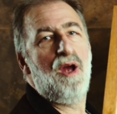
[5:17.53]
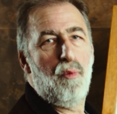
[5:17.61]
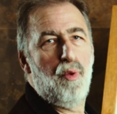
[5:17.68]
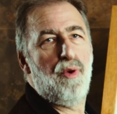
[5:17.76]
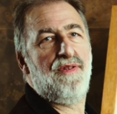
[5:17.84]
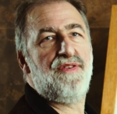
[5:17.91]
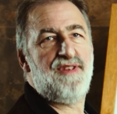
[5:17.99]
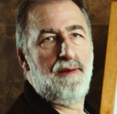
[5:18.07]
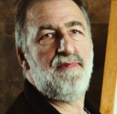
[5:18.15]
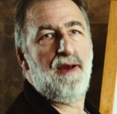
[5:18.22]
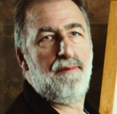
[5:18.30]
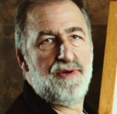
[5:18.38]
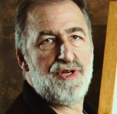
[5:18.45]
were the same
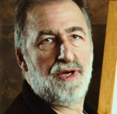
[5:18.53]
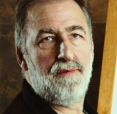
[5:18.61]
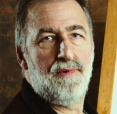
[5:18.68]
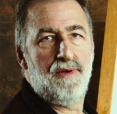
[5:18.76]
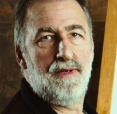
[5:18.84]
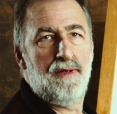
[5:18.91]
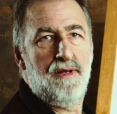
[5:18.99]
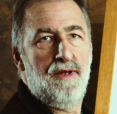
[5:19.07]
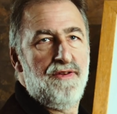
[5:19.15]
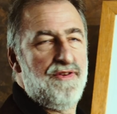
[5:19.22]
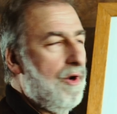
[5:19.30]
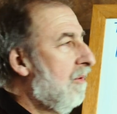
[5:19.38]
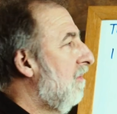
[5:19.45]
temperature.
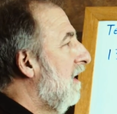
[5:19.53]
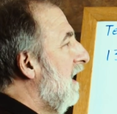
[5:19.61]
So